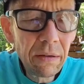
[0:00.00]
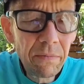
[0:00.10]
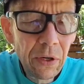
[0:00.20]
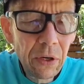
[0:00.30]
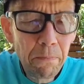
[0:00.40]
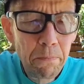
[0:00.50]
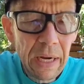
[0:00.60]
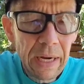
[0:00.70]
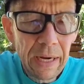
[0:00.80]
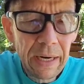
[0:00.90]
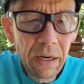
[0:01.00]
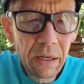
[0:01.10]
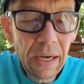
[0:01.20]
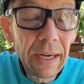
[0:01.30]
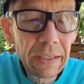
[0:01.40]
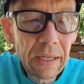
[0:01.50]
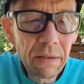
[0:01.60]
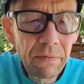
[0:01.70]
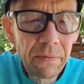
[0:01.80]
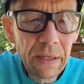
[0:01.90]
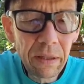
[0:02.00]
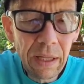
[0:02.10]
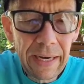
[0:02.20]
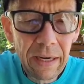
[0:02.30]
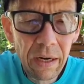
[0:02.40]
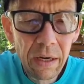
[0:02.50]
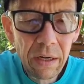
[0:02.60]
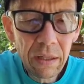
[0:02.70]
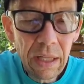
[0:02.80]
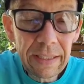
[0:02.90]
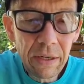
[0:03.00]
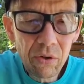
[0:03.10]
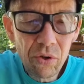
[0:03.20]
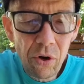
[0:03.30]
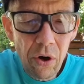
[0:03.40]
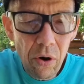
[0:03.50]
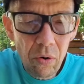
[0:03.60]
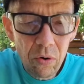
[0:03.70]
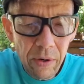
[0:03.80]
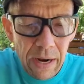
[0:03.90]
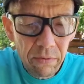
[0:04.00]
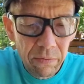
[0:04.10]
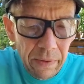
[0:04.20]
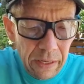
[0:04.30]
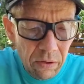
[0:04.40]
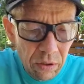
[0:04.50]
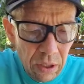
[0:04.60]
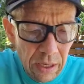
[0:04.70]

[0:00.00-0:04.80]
feel big, and it doesn't feel like there's no ground feel,